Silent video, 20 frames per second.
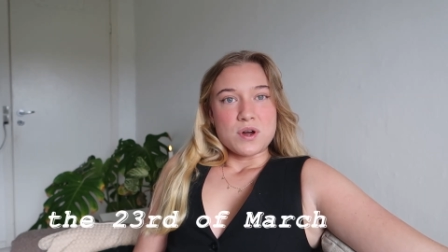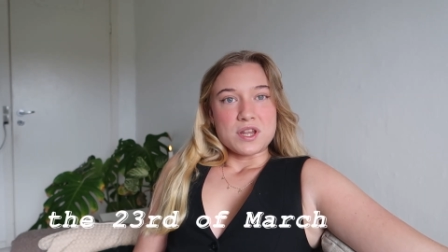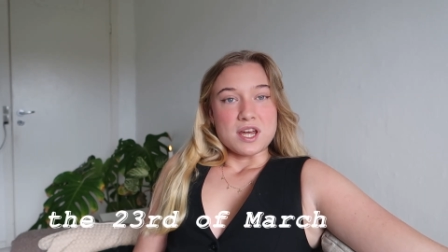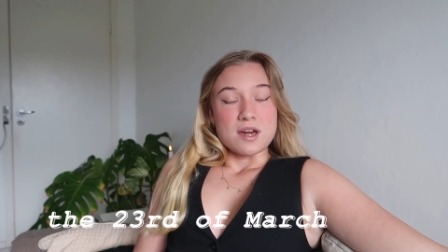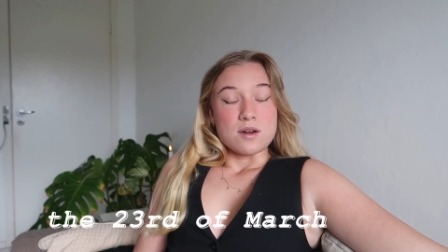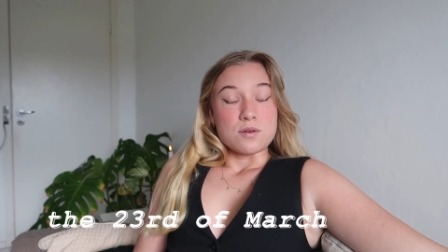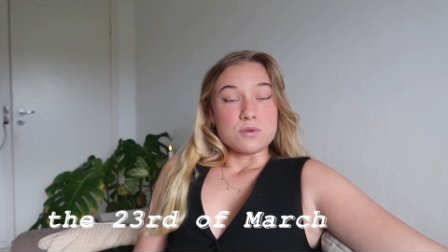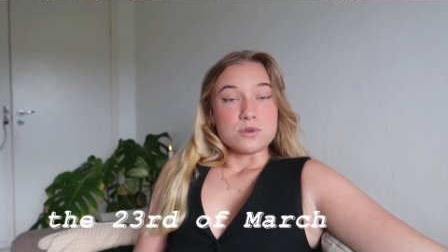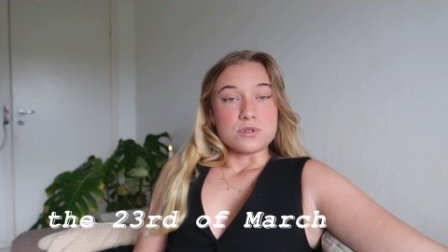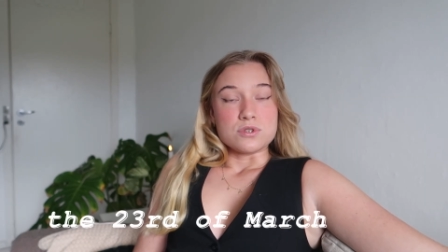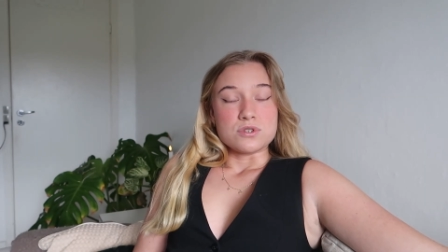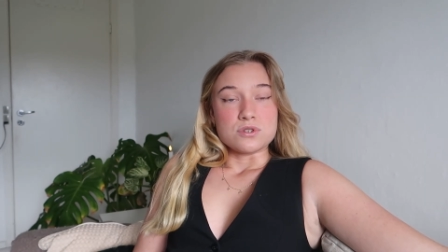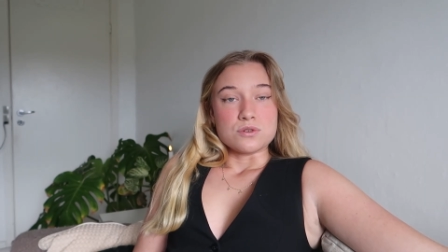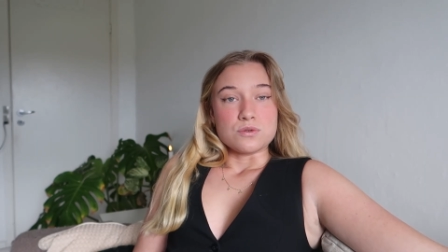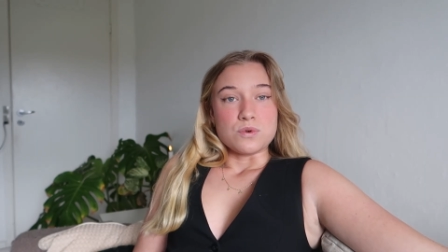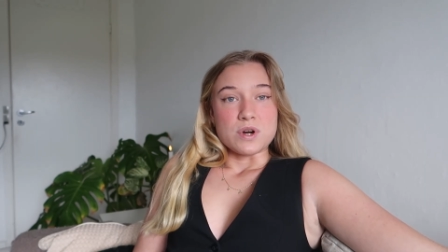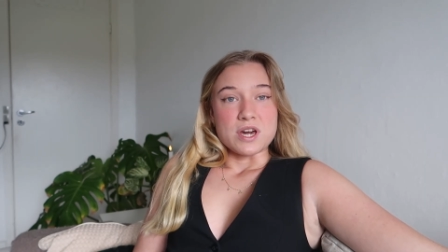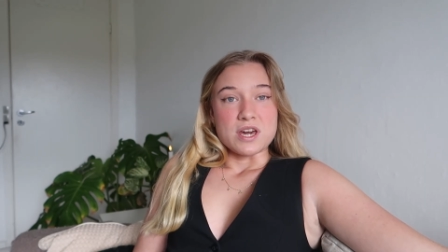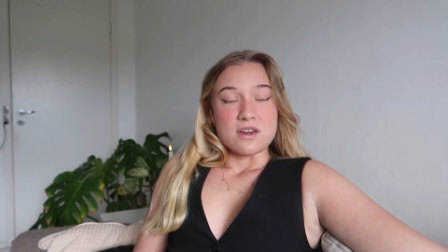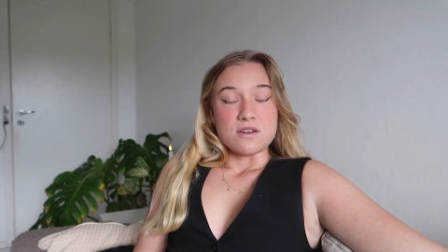and I was
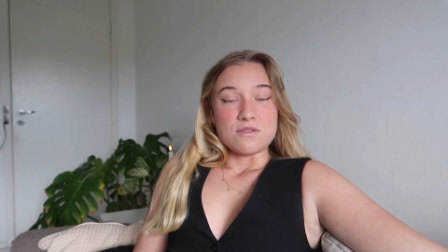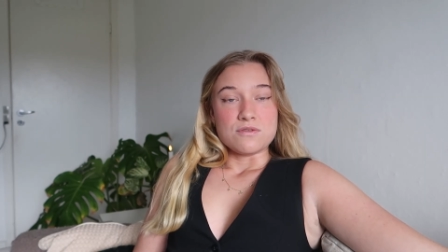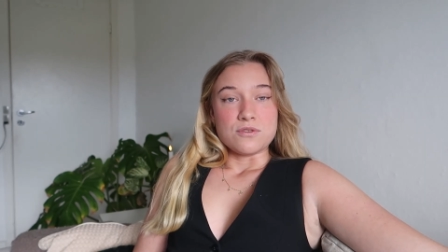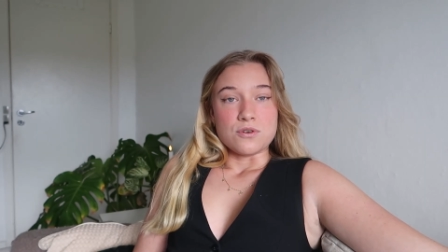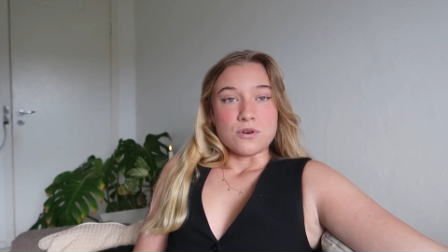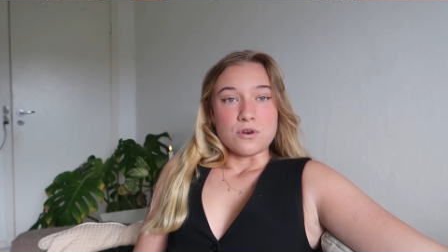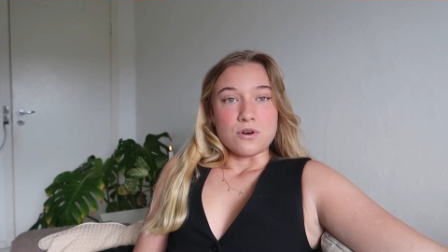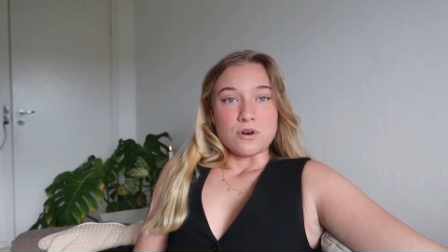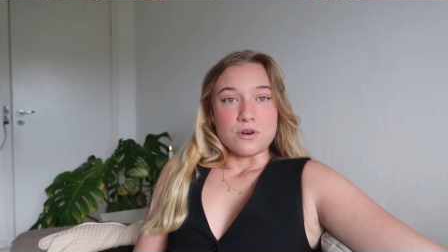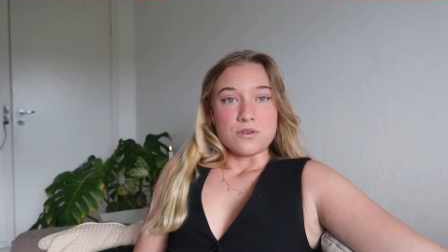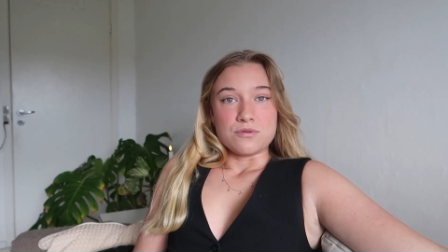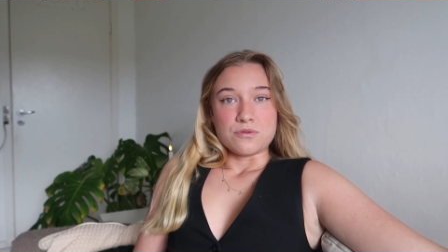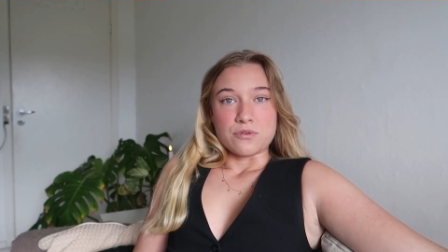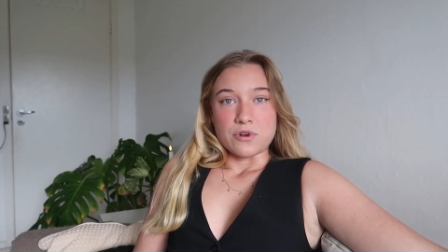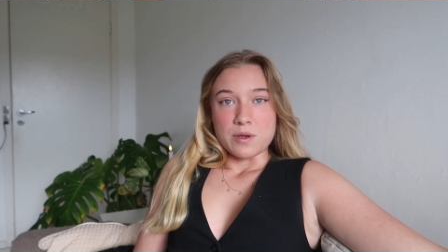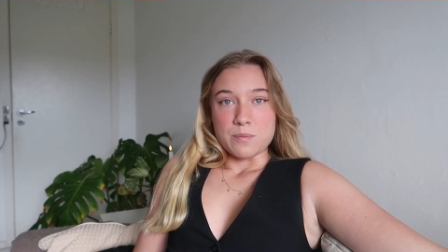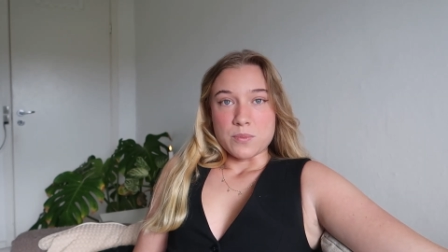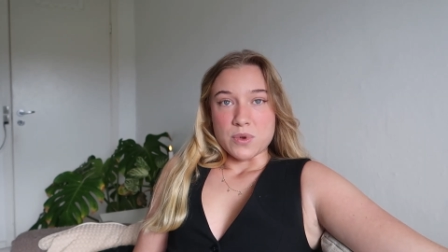away for 3